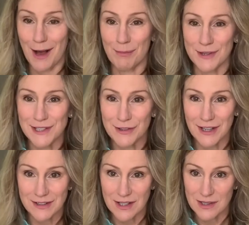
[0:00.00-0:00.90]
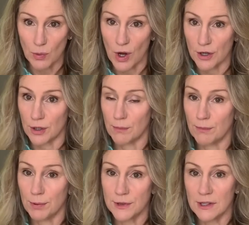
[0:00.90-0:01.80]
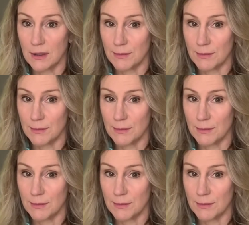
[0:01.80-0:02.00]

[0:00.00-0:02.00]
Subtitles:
Press out the excess water, put them